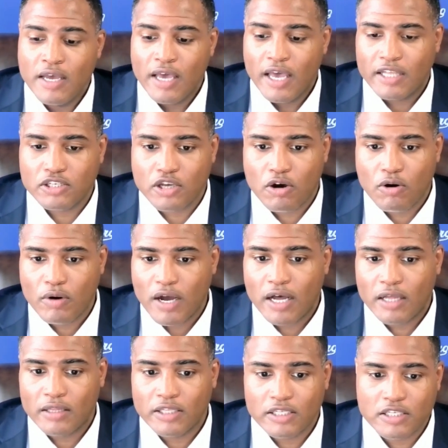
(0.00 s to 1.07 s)
And so
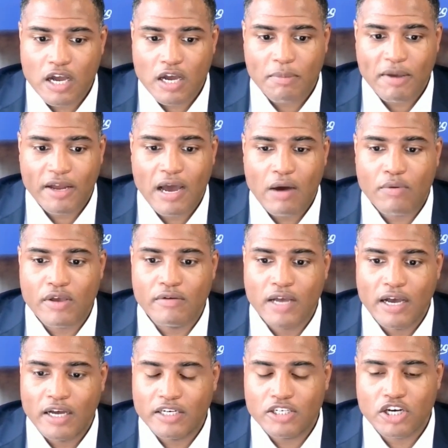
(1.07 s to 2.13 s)
let's talk about how we
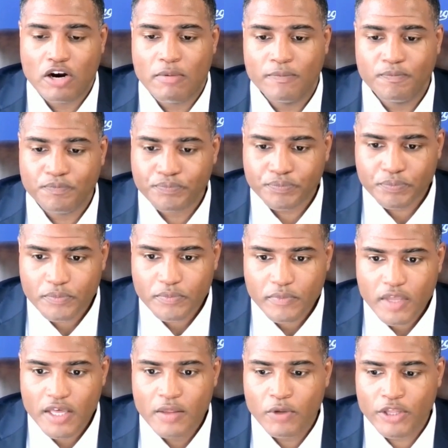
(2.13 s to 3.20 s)
determine
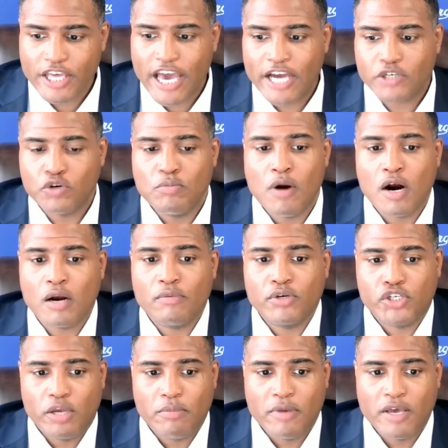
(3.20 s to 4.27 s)
what the actual market
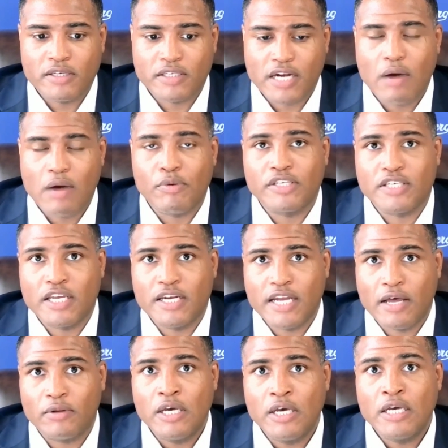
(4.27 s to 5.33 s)
regime is and how we send
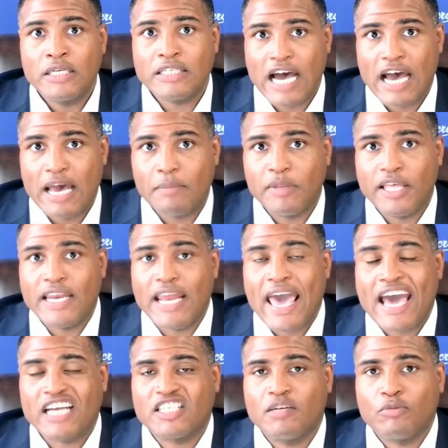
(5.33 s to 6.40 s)
out timely and
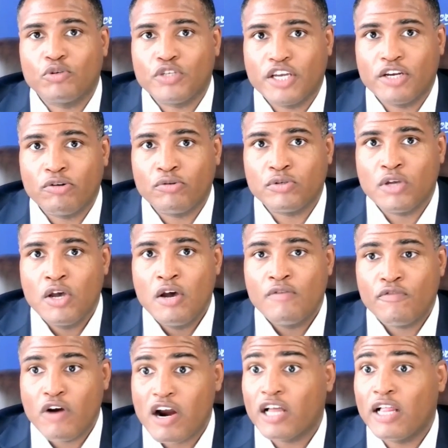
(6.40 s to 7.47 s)
actionable signals
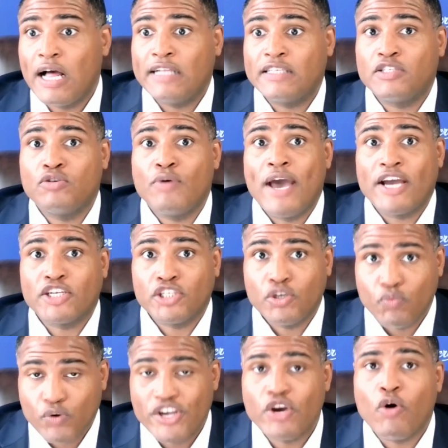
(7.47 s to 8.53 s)
for our clients to actually
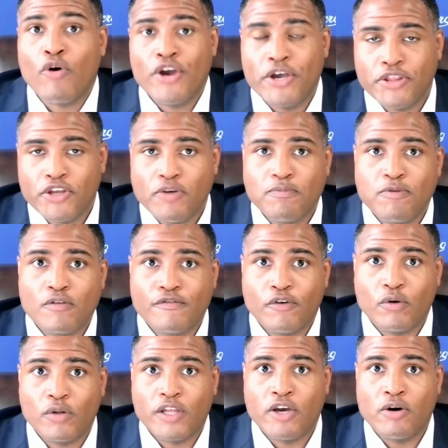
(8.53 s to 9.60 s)
reorient their
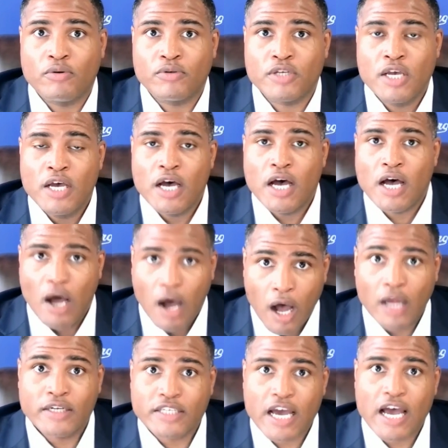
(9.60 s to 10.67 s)
portfolios
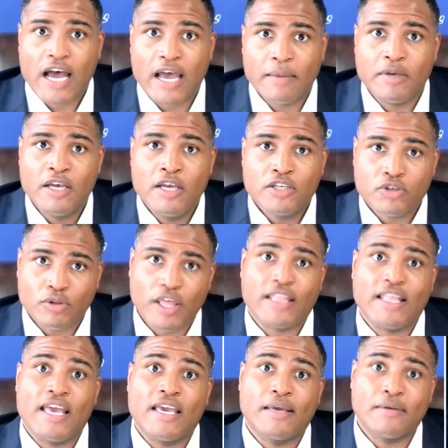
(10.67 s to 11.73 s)
on time so that
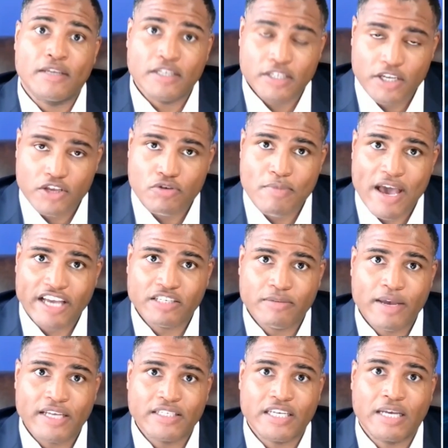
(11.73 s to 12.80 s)
they can continue
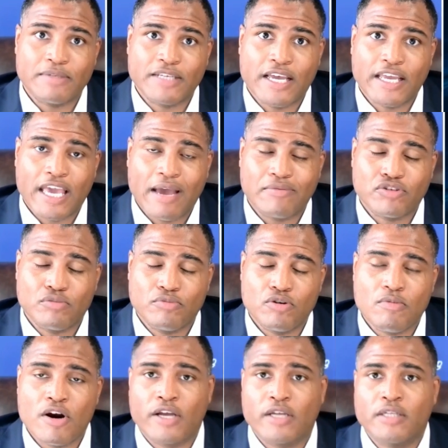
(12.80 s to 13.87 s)
maximizing upside capture in bull
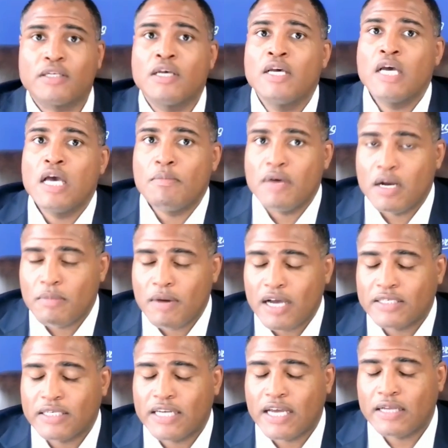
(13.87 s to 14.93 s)
markets and
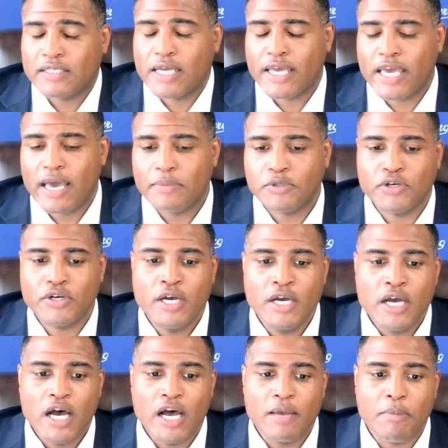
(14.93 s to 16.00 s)
minimizing downside capture
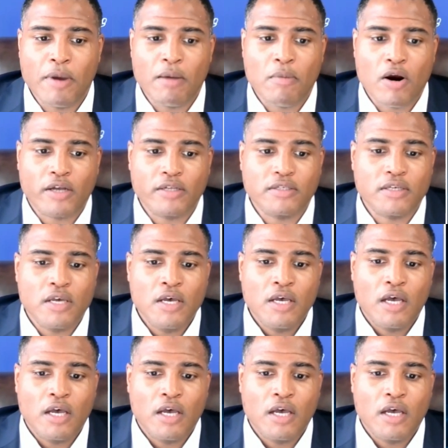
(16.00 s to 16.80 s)
in bear markets.